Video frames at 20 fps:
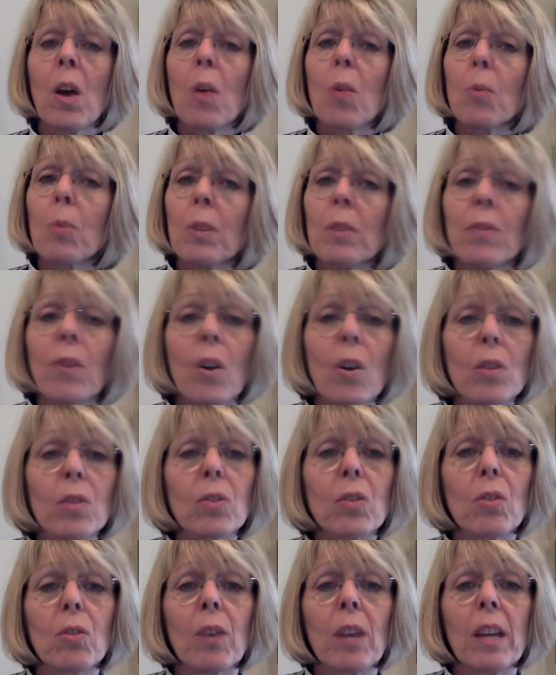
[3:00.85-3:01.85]
we've
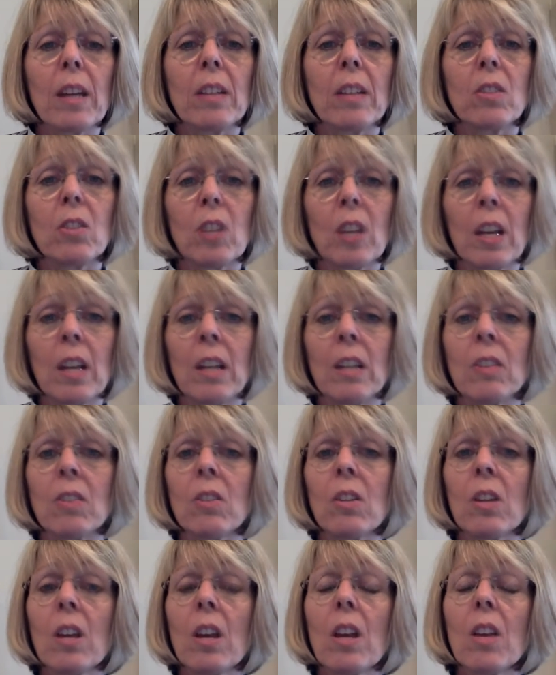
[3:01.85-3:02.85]
also had to change